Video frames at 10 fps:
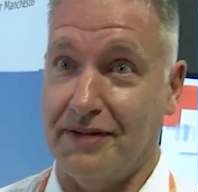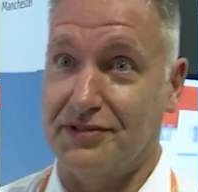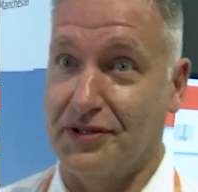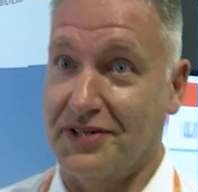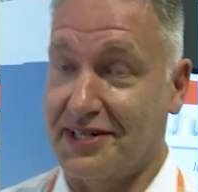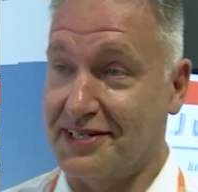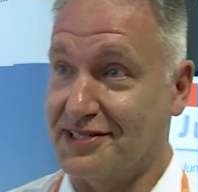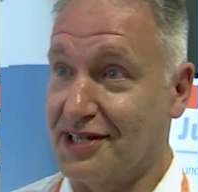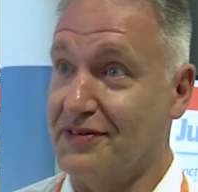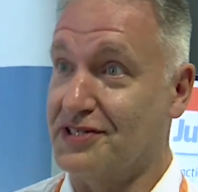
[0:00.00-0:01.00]
doing a
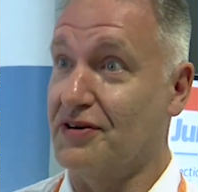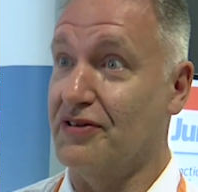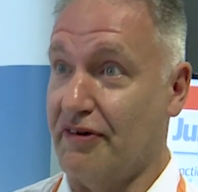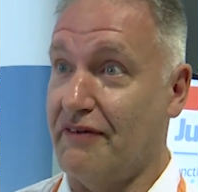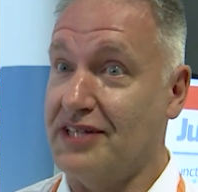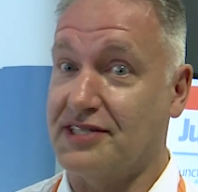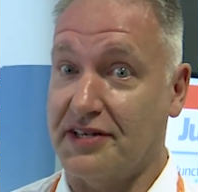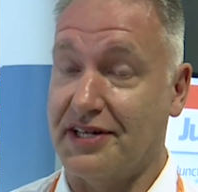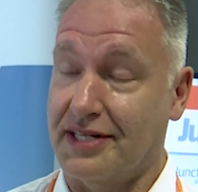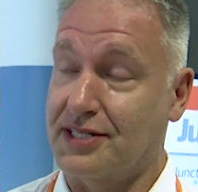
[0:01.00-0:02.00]
disservice to other events, I
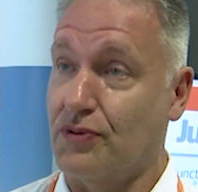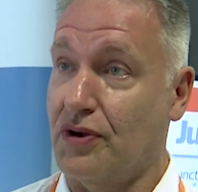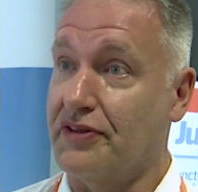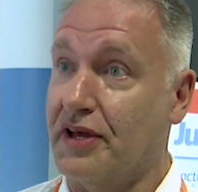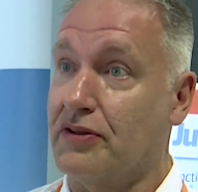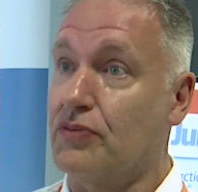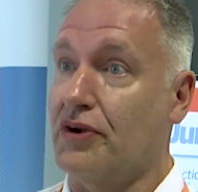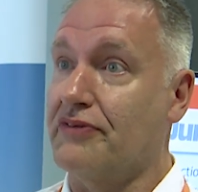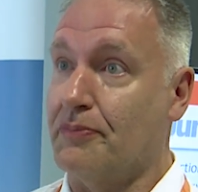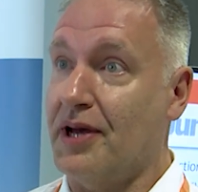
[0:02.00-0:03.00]
think this is one
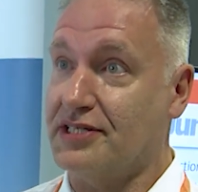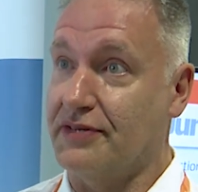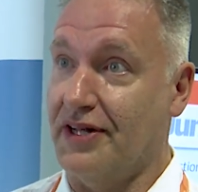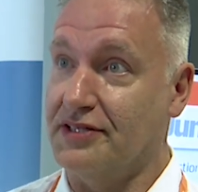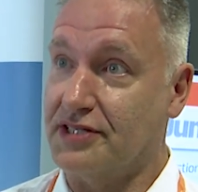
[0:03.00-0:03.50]
of the best events.